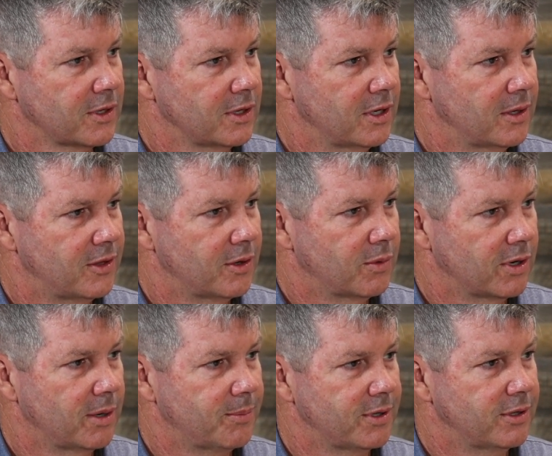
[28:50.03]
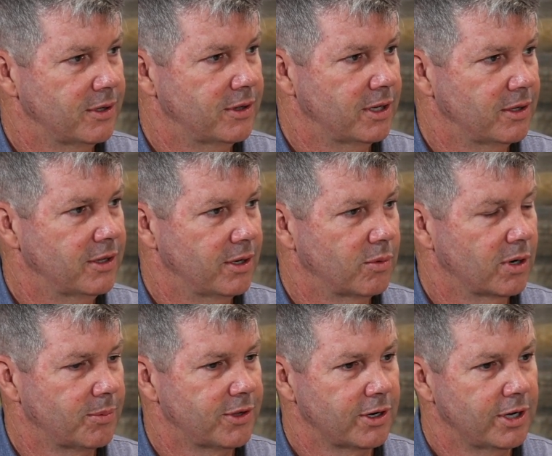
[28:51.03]
that were
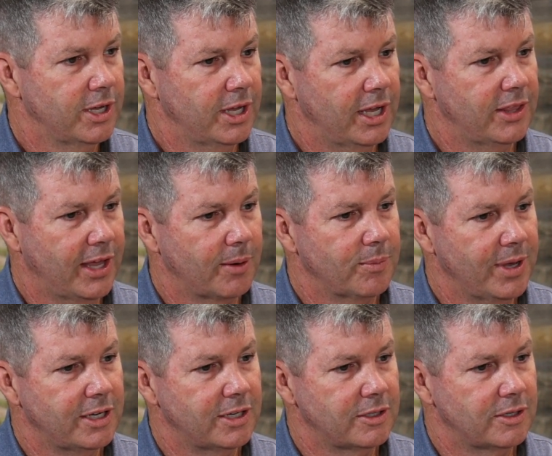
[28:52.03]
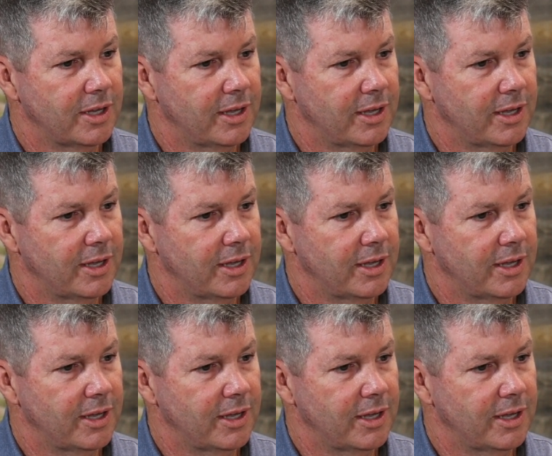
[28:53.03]
up there, and that made it